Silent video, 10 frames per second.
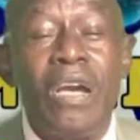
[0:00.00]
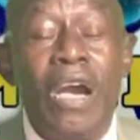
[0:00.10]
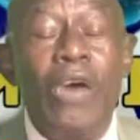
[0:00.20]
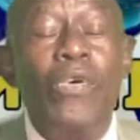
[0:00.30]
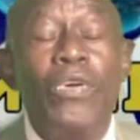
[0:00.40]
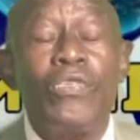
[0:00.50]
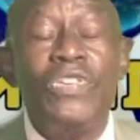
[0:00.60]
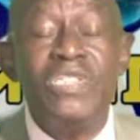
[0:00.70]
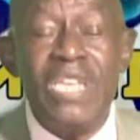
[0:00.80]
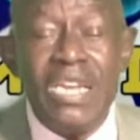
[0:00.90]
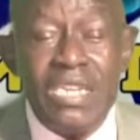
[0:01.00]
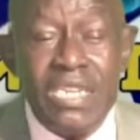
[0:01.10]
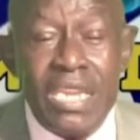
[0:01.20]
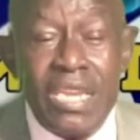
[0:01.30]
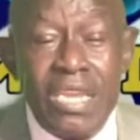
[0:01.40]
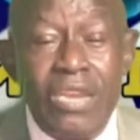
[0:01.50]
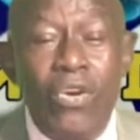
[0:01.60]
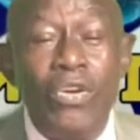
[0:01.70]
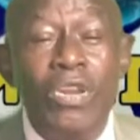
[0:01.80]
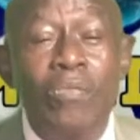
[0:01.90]
Our Christianity is
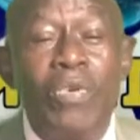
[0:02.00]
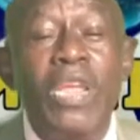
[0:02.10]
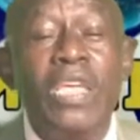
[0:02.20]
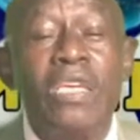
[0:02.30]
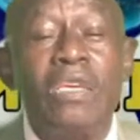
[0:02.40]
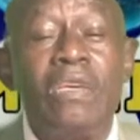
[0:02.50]
on the brink